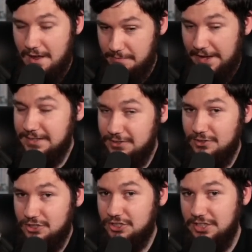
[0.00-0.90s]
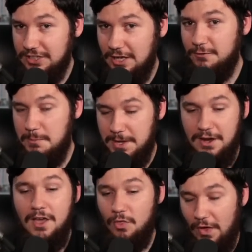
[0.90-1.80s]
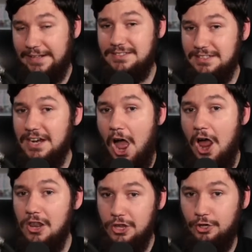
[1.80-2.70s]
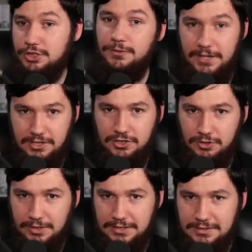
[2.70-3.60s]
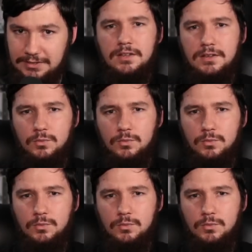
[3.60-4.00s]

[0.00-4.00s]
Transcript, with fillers: That's not just in government, that's in a lot of industries.